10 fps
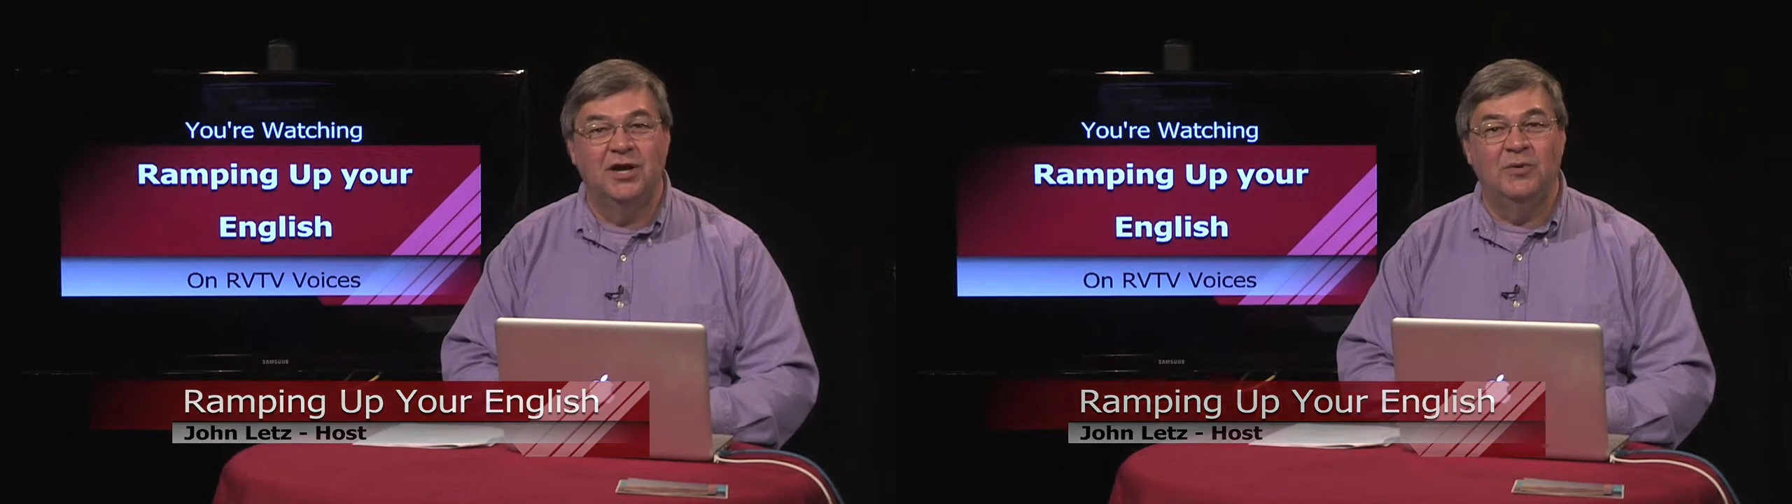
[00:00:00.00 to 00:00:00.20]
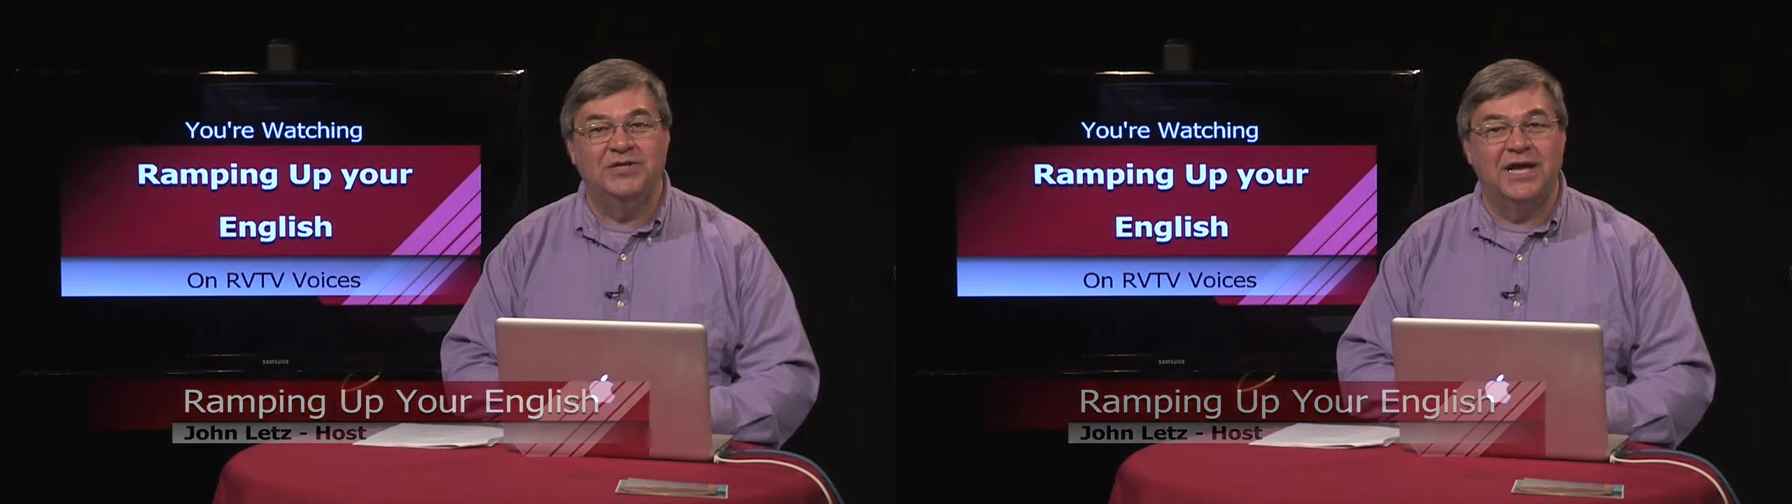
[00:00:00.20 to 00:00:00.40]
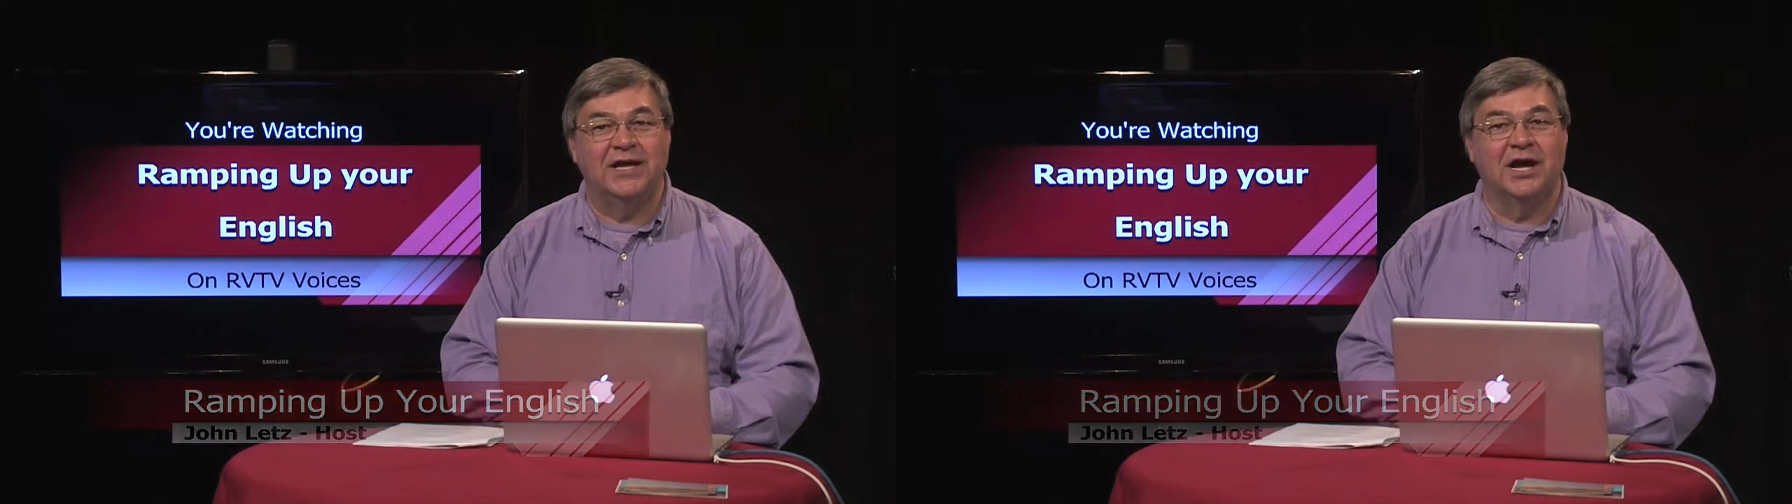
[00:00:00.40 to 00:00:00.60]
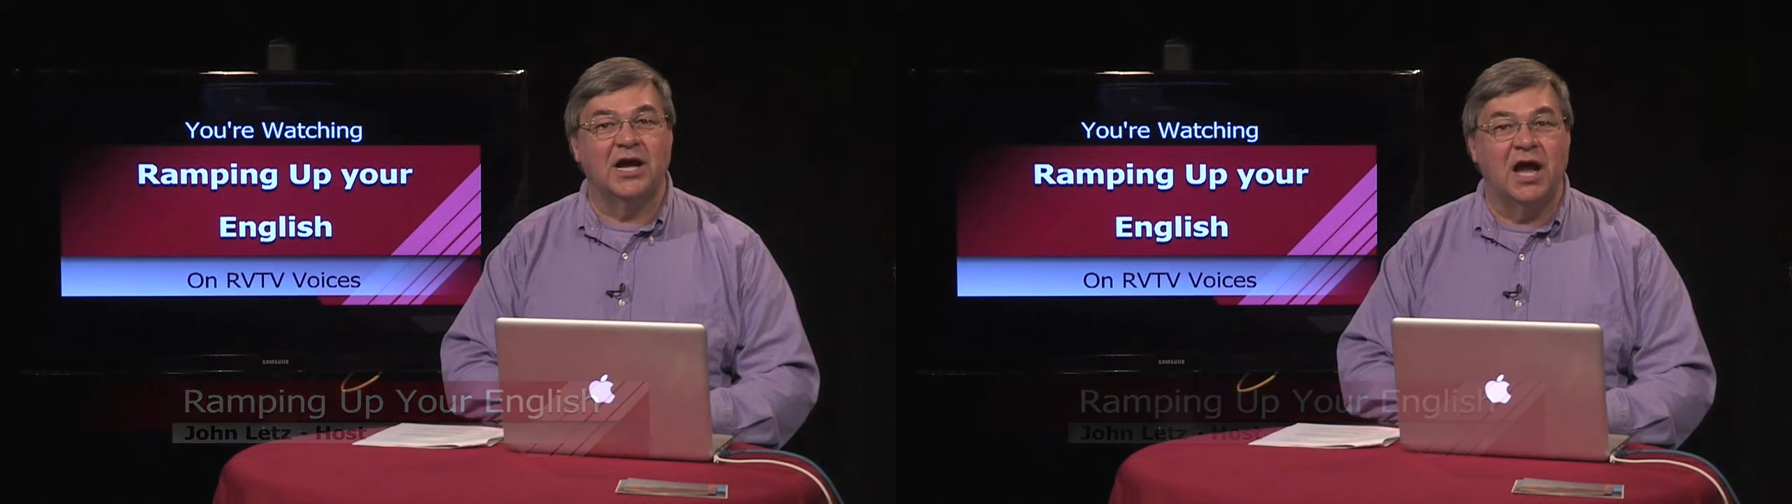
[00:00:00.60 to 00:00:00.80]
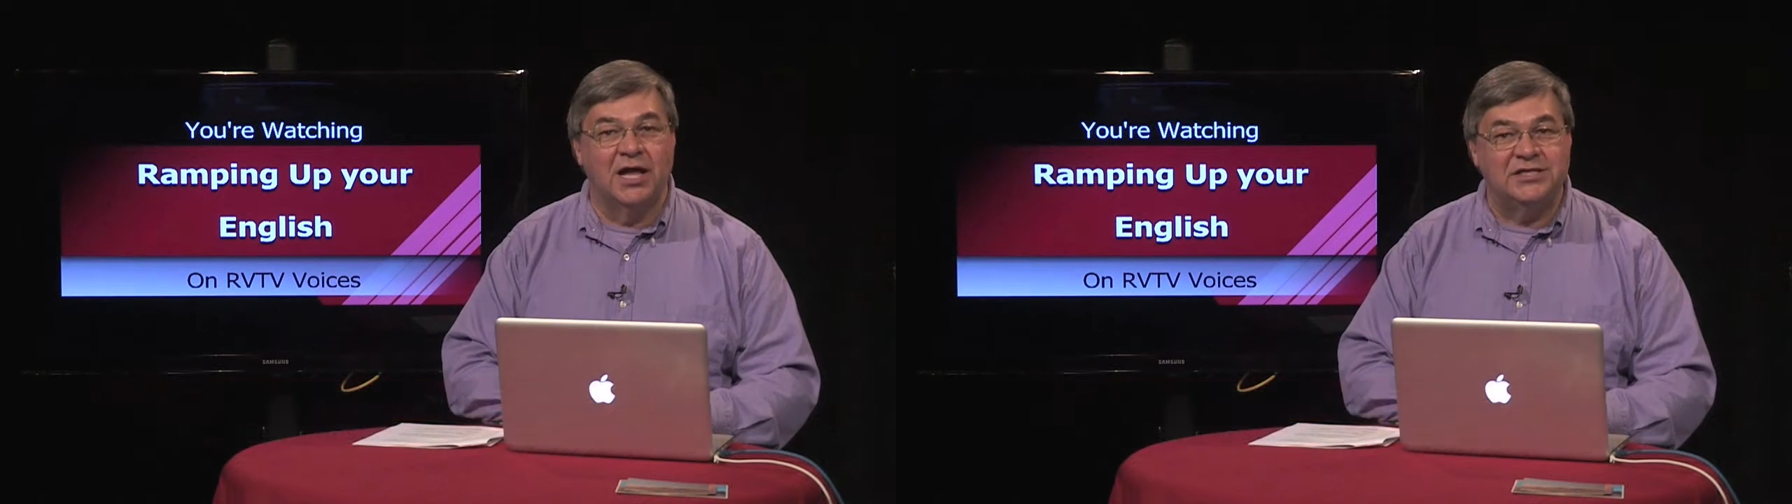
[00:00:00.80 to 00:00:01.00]
We take a
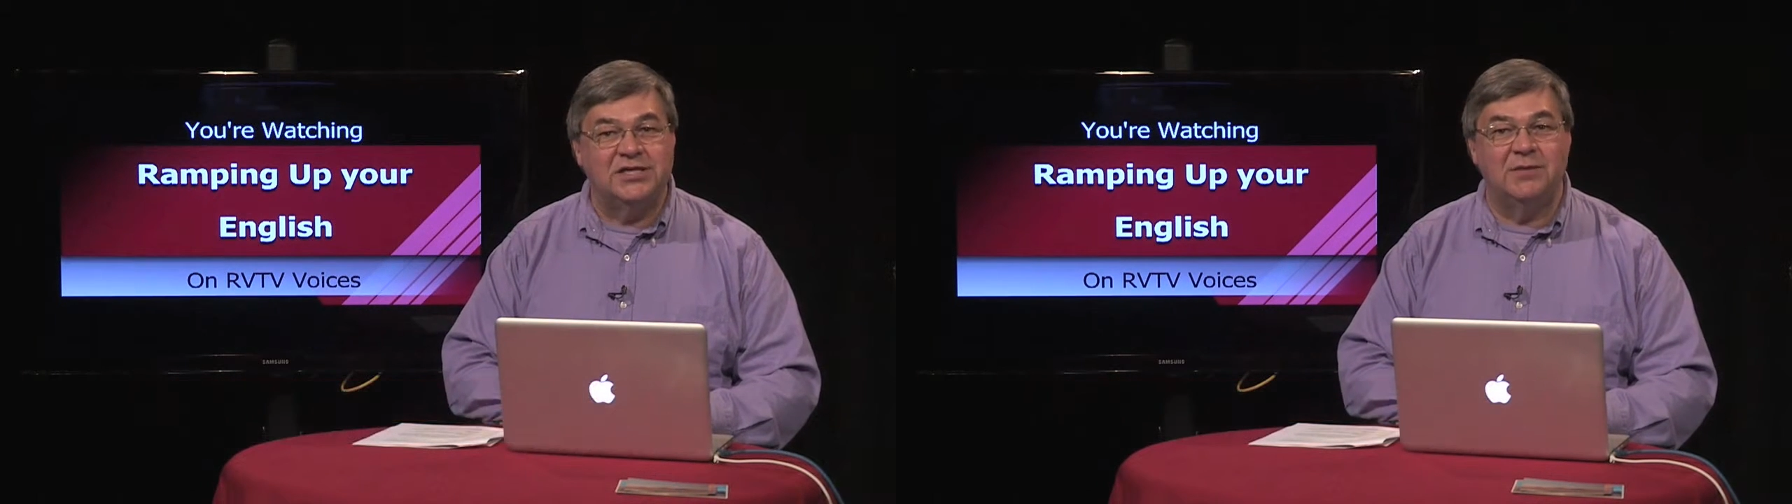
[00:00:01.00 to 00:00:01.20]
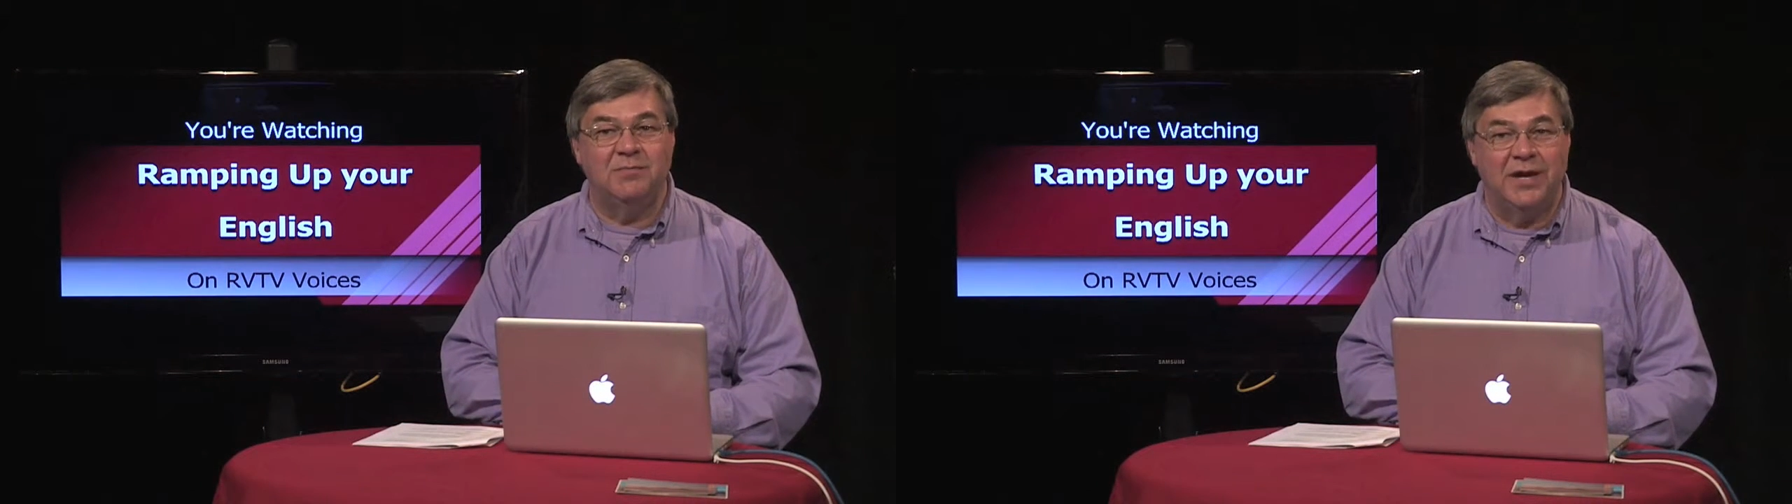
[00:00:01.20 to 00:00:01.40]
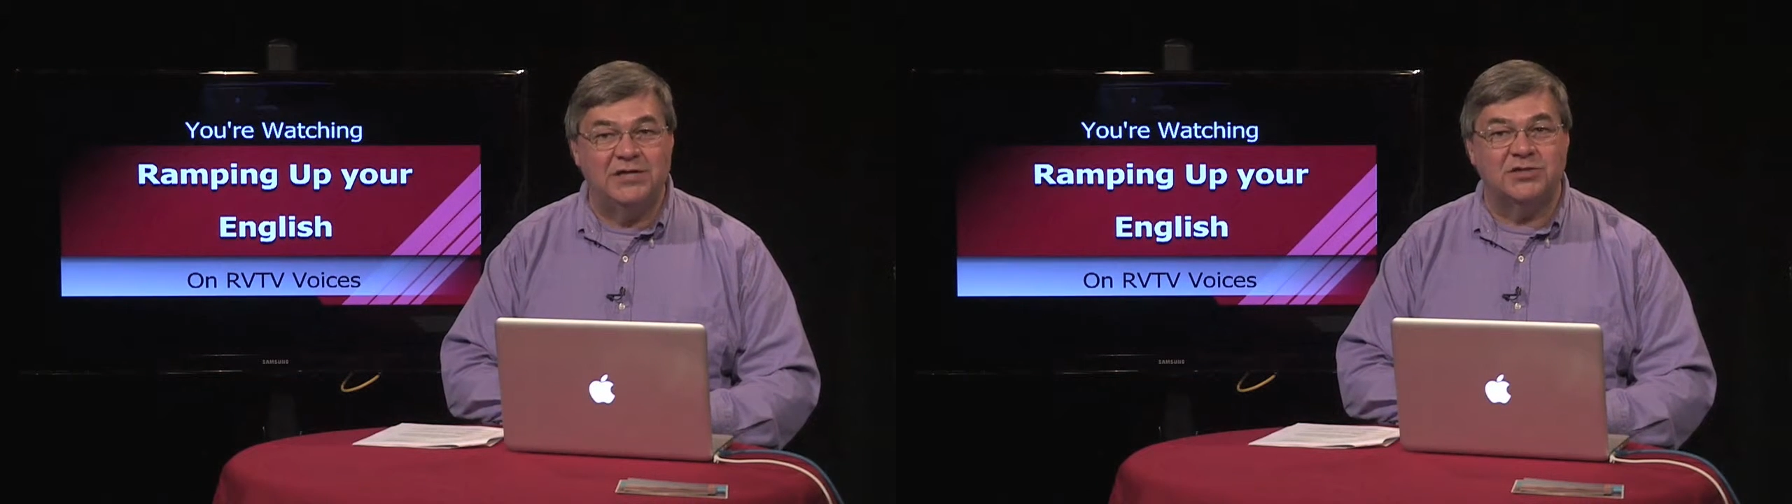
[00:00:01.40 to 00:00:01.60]
content-based